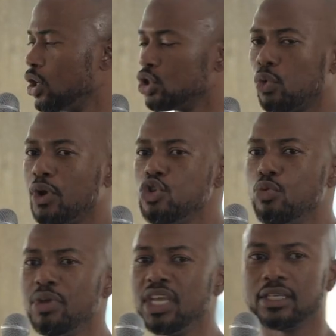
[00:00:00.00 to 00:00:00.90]
So when you
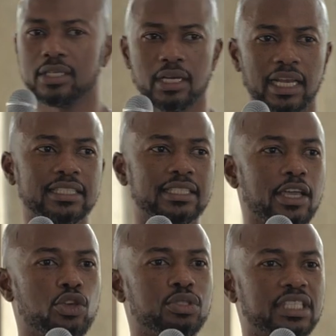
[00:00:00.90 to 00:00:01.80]
meet, let's
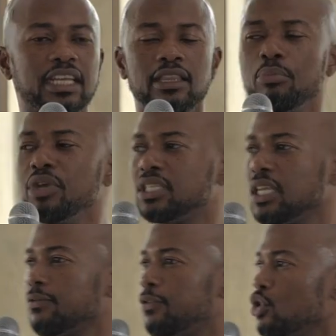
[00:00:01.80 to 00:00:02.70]
say you set the
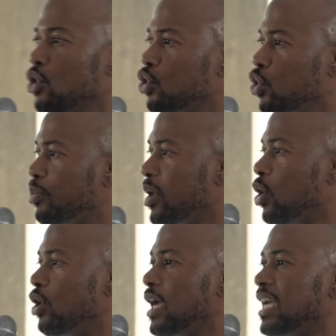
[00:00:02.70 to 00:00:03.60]
meeting for your group or